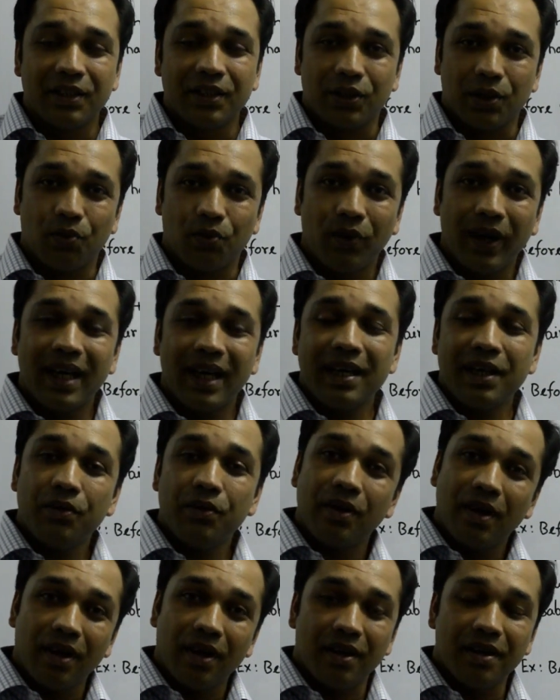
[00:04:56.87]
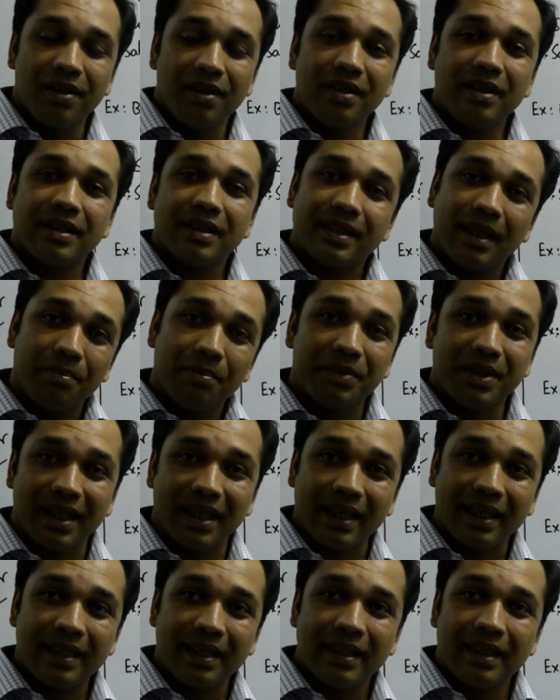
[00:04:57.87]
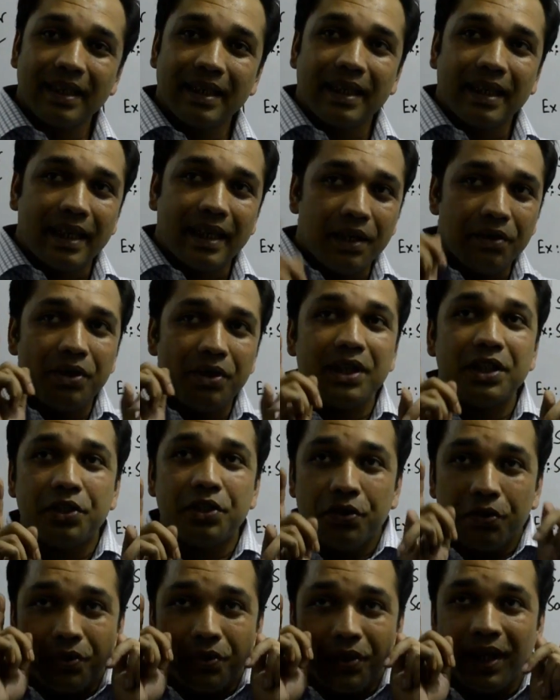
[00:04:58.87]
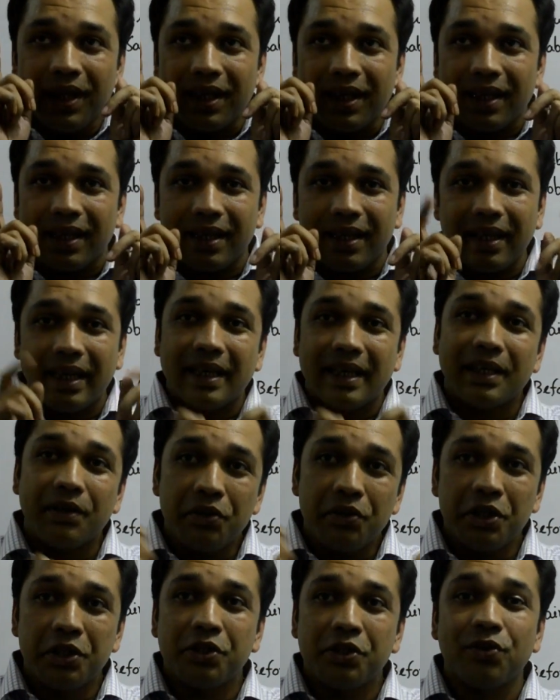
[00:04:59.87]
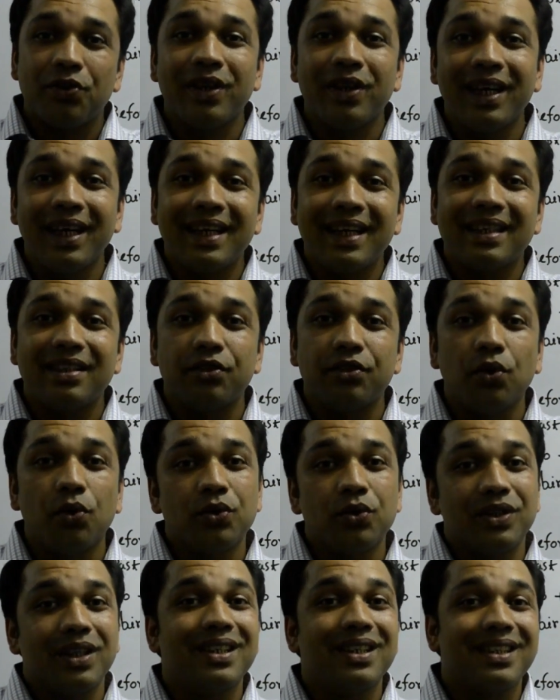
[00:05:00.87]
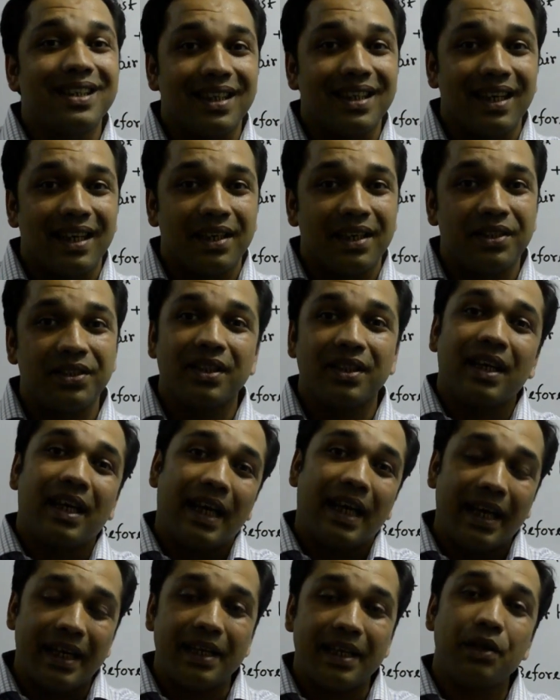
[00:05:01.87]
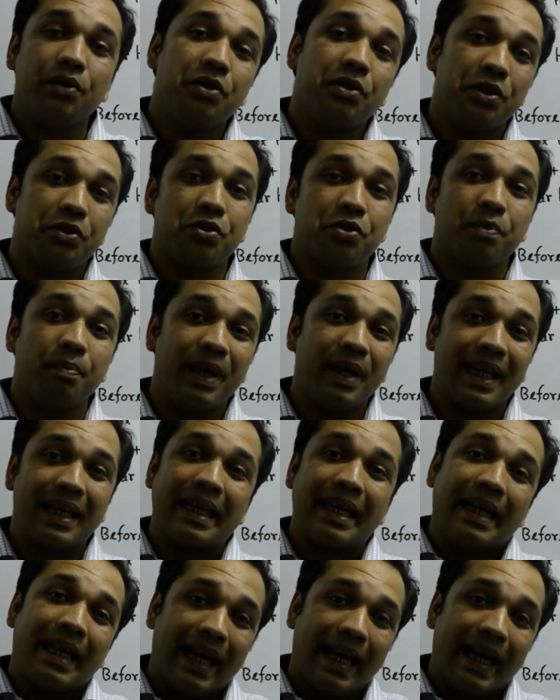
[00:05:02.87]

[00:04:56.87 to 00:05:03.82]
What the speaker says: So when you learn something, you need to think and you need to relate those incidents, and you need to make